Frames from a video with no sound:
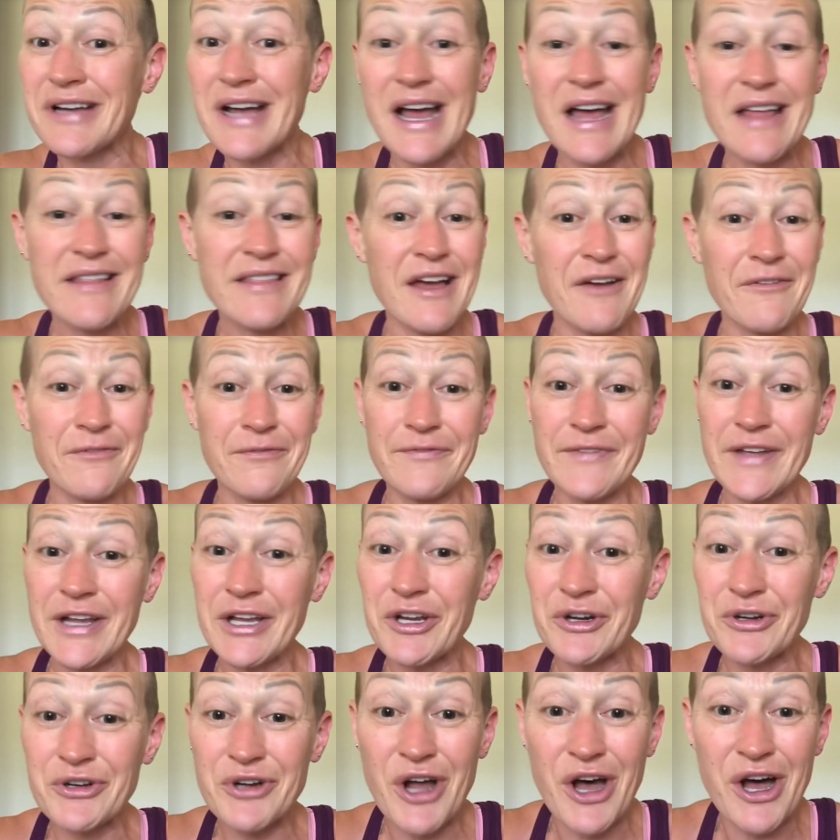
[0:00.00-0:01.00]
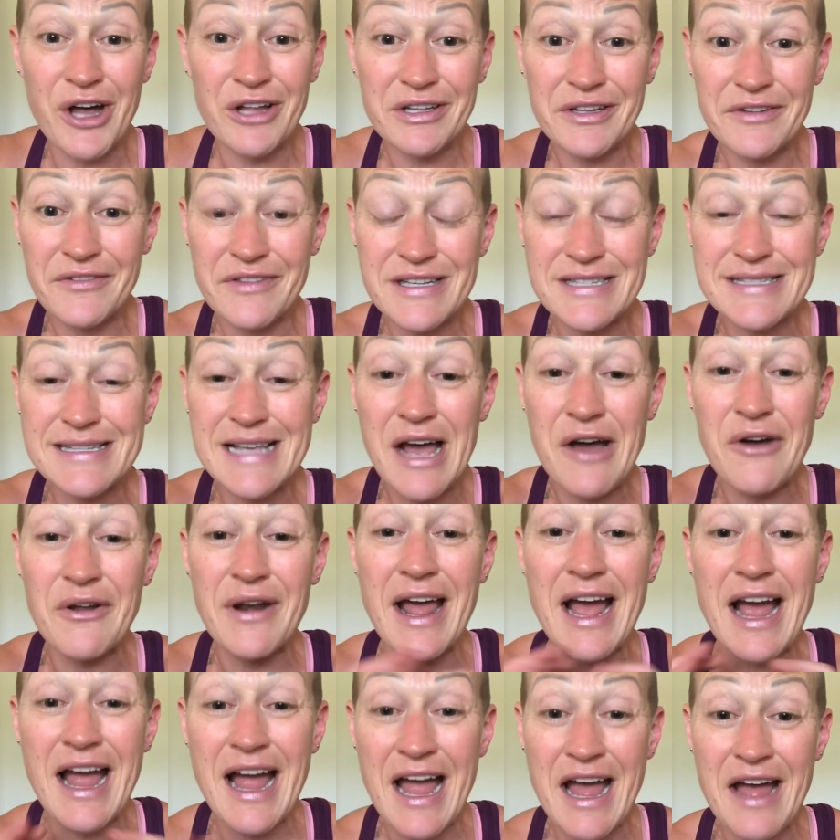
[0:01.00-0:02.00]
that figured all of this
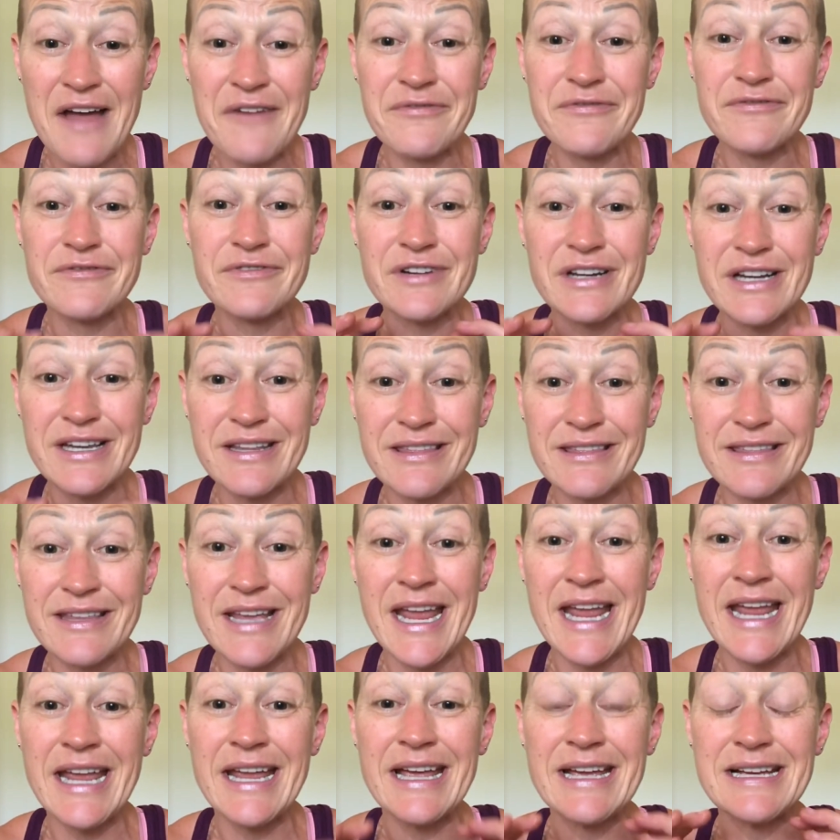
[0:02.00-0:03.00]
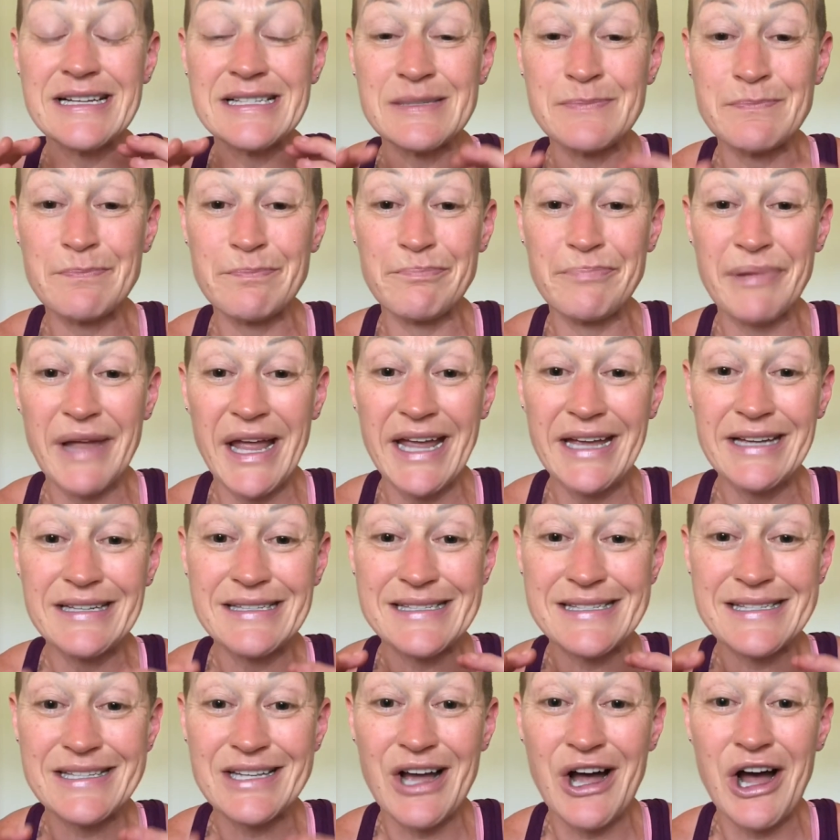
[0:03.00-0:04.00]
out. Everything is
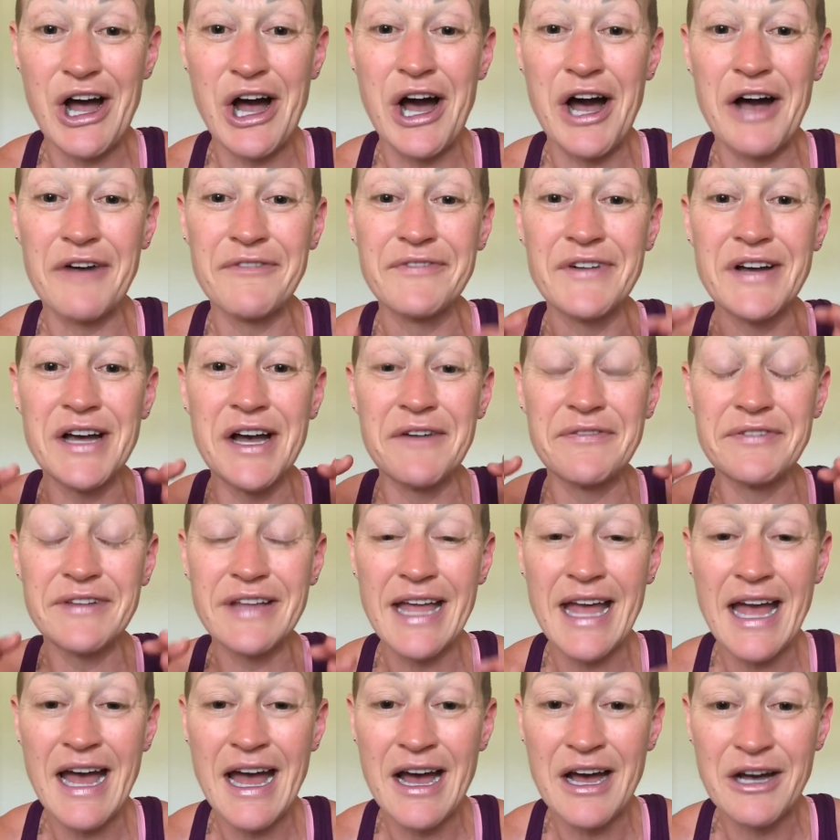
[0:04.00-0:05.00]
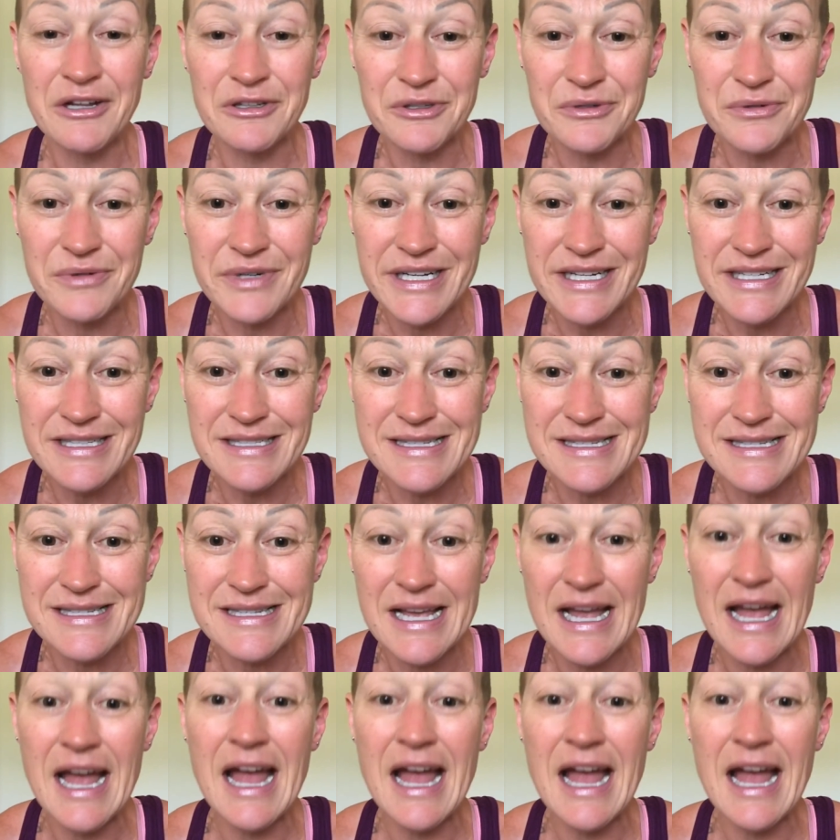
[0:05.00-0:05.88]
based off of calories.